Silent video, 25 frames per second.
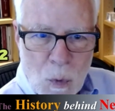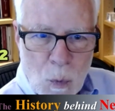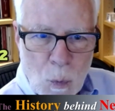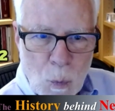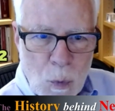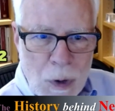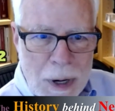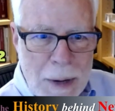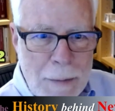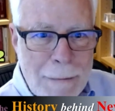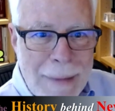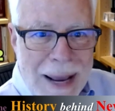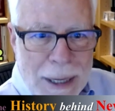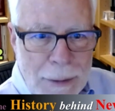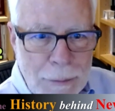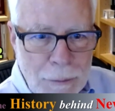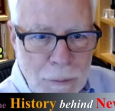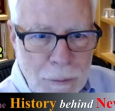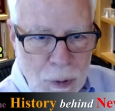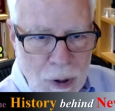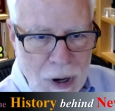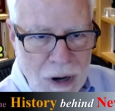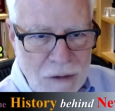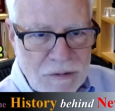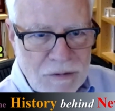remit
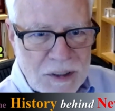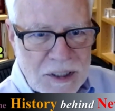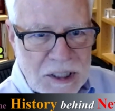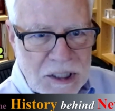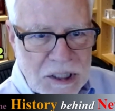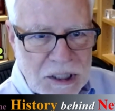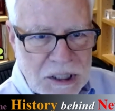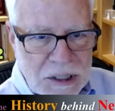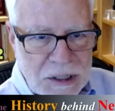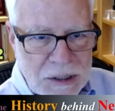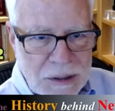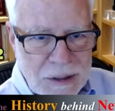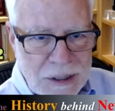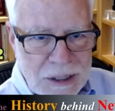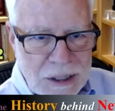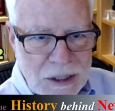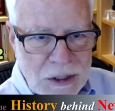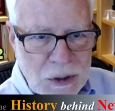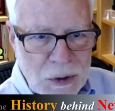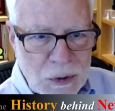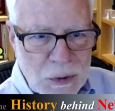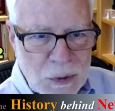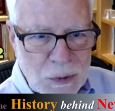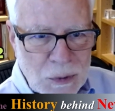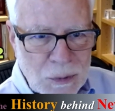profits
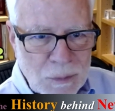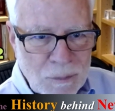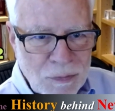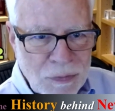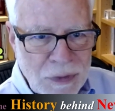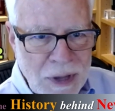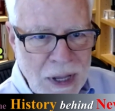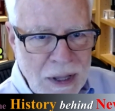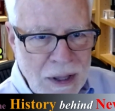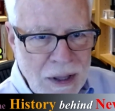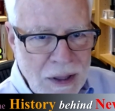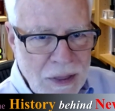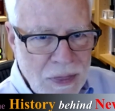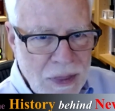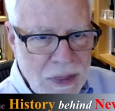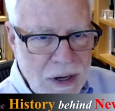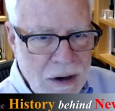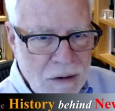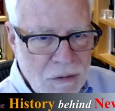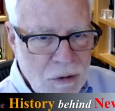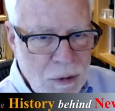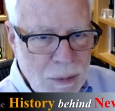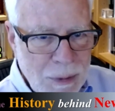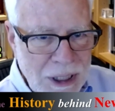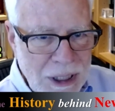to the
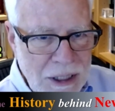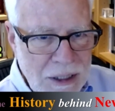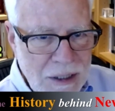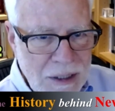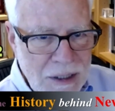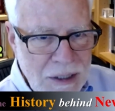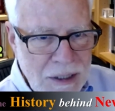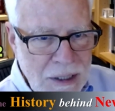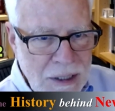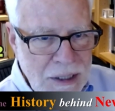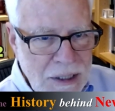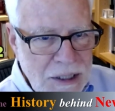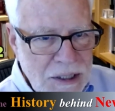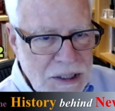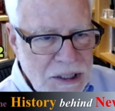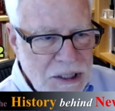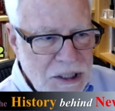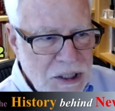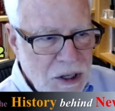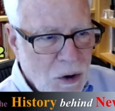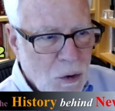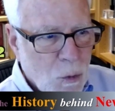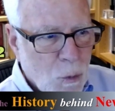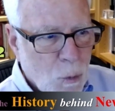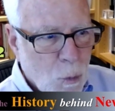government.
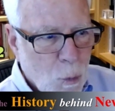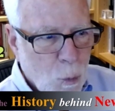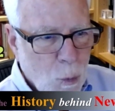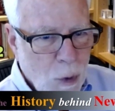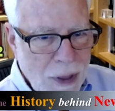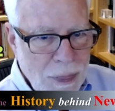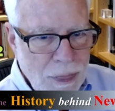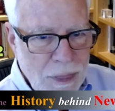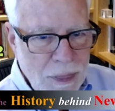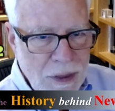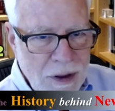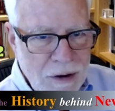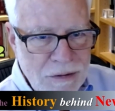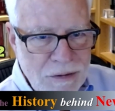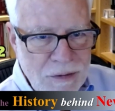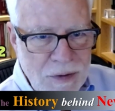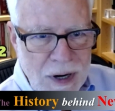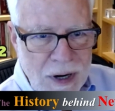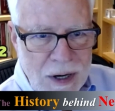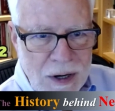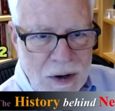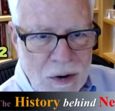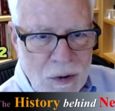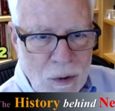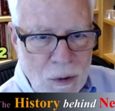So when the
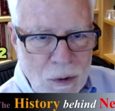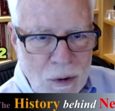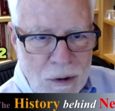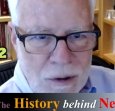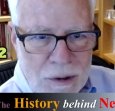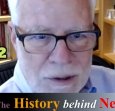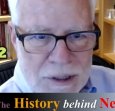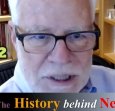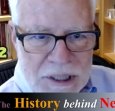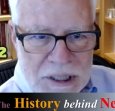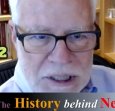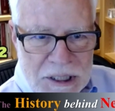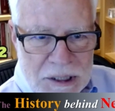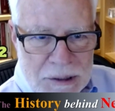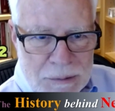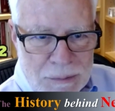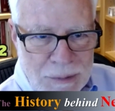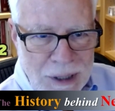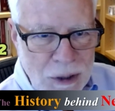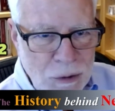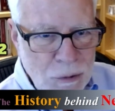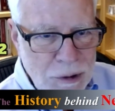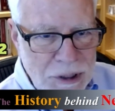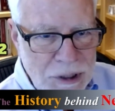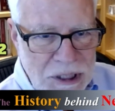Fed earns
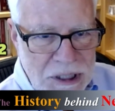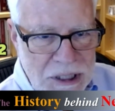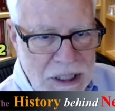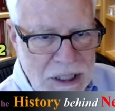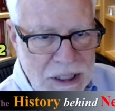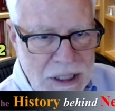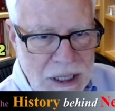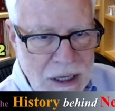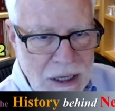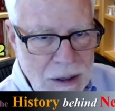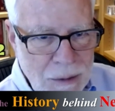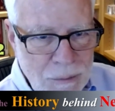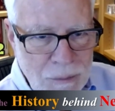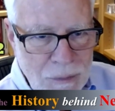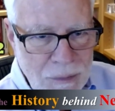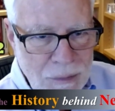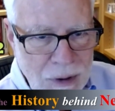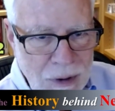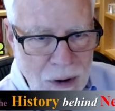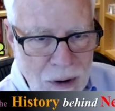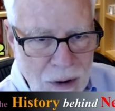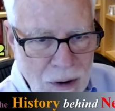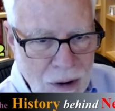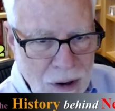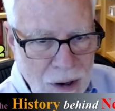interest income
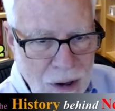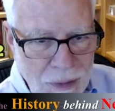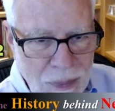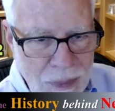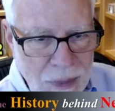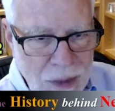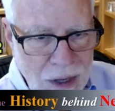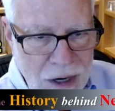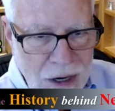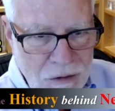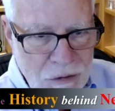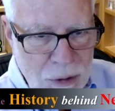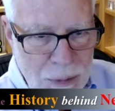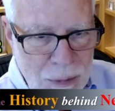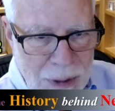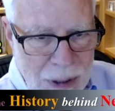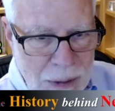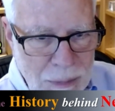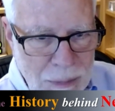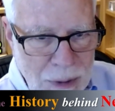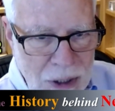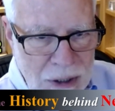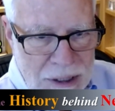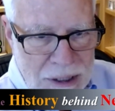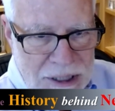on the
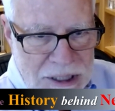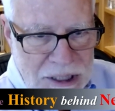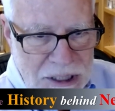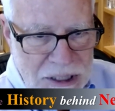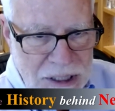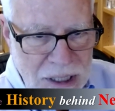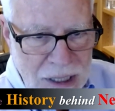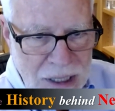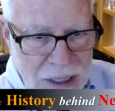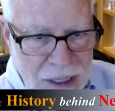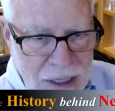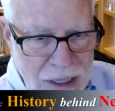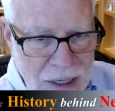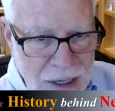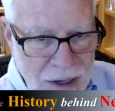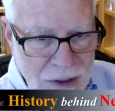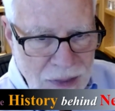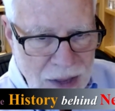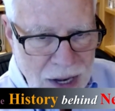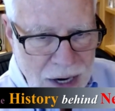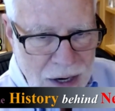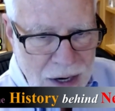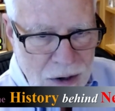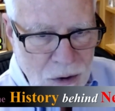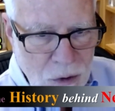government bonds
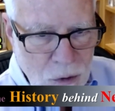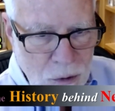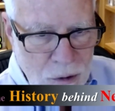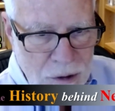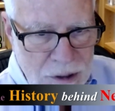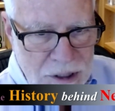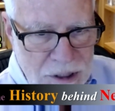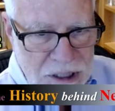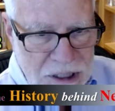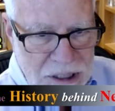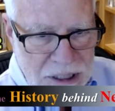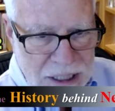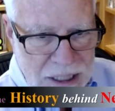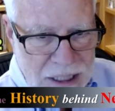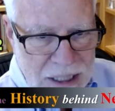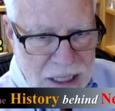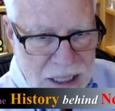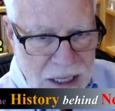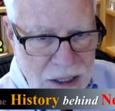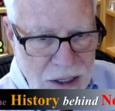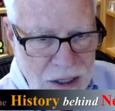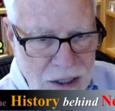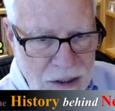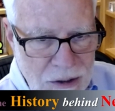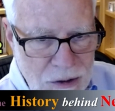that it holds, it
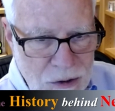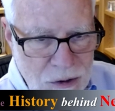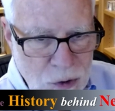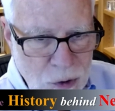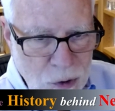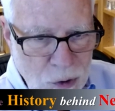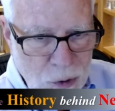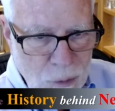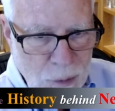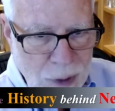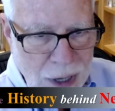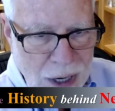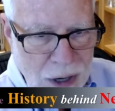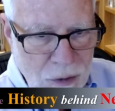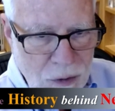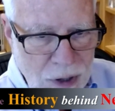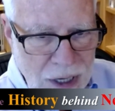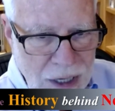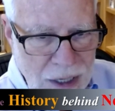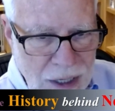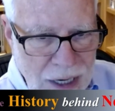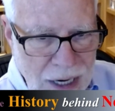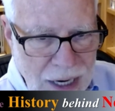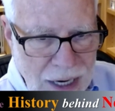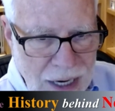can turn around
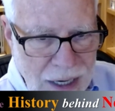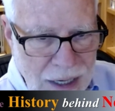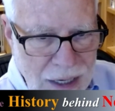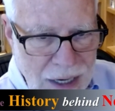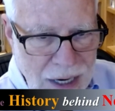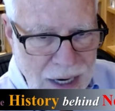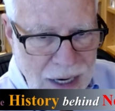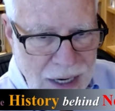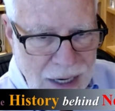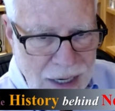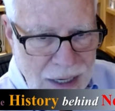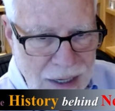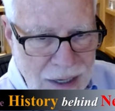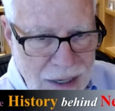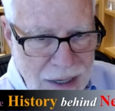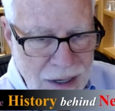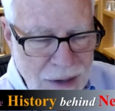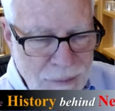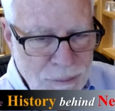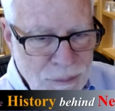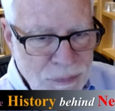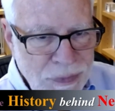and and and